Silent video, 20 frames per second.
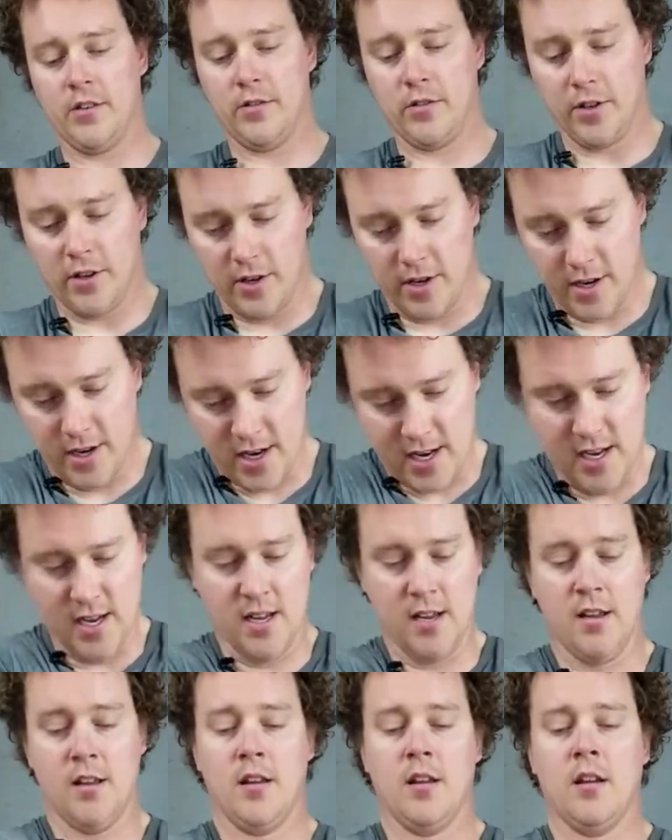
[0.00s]
you turn,
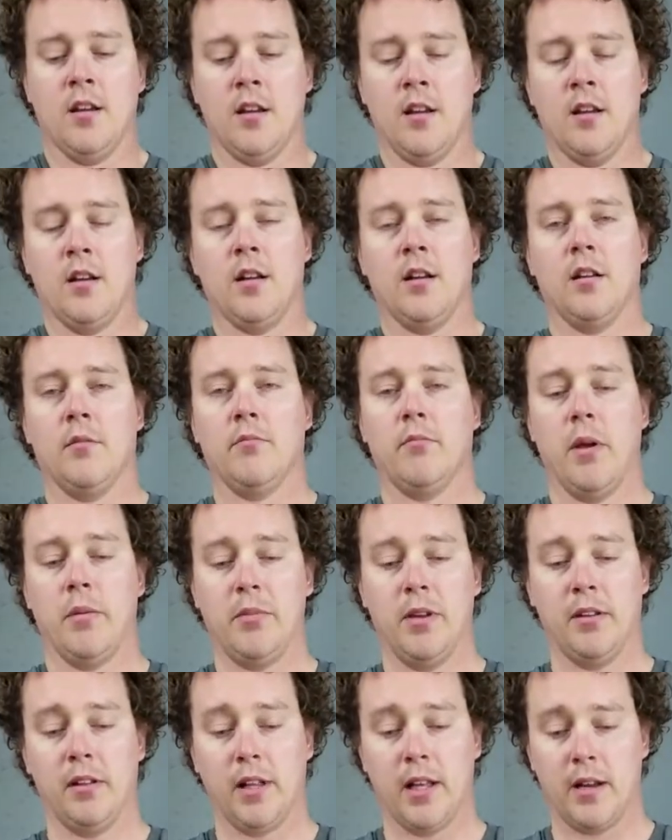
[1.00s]

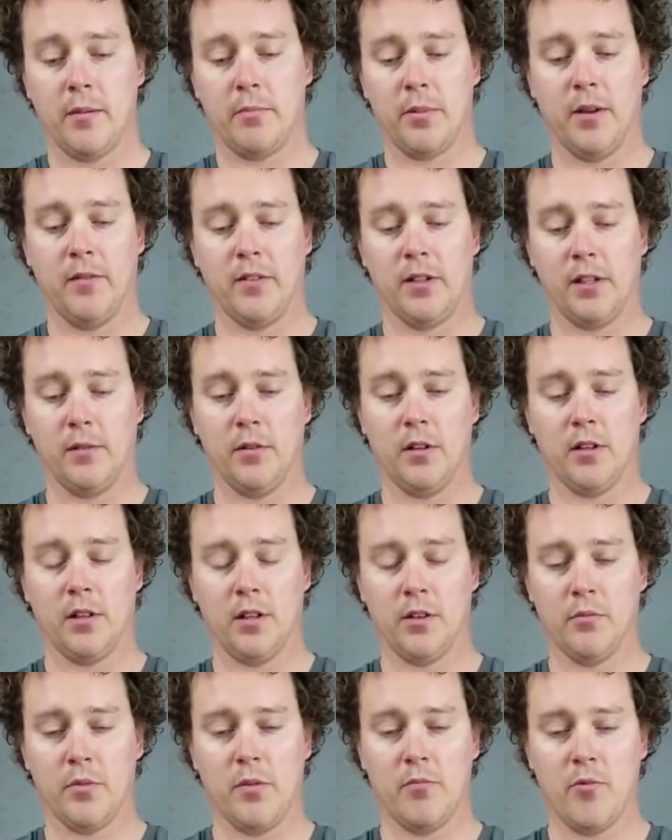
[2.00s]
maybe you let up even a
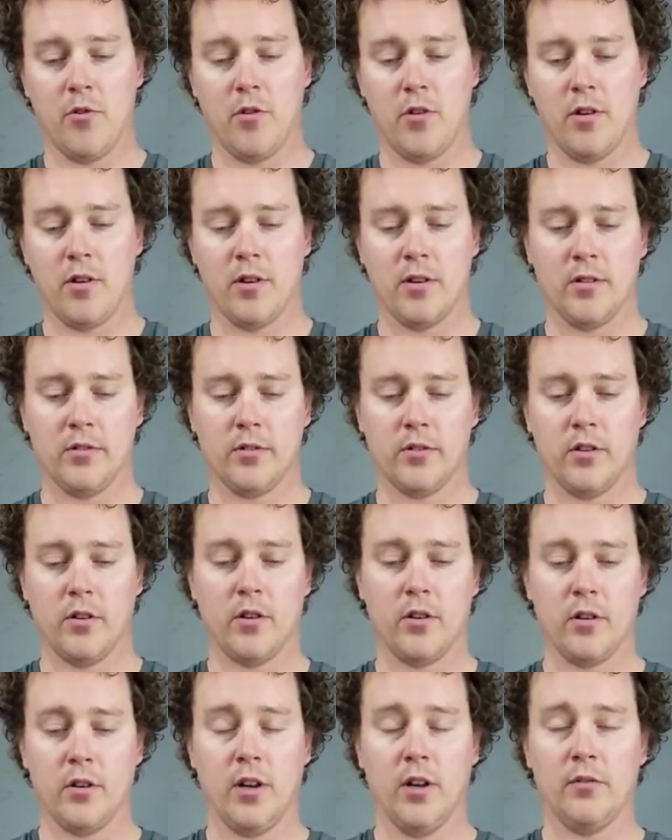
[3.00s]
little bit more, so
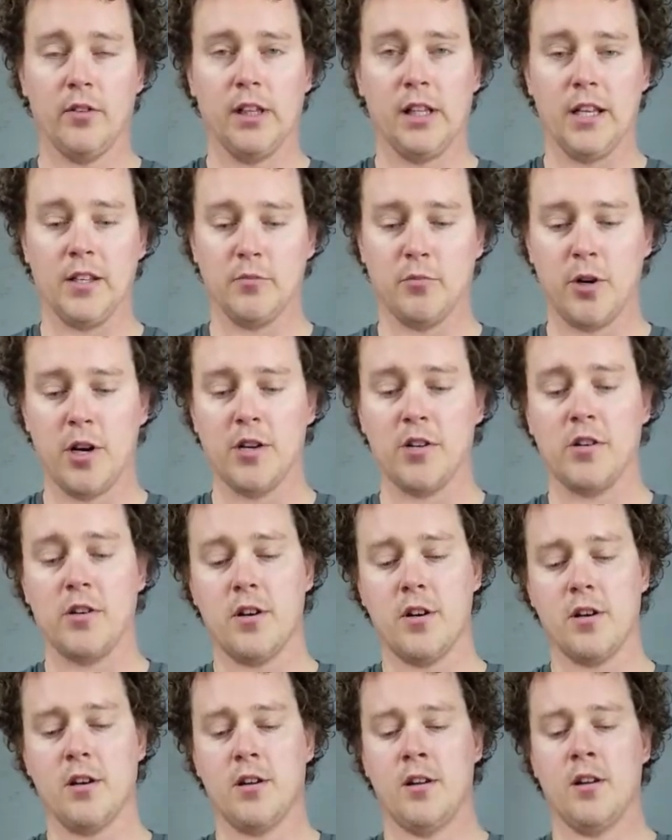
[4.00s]
you're even less pressure.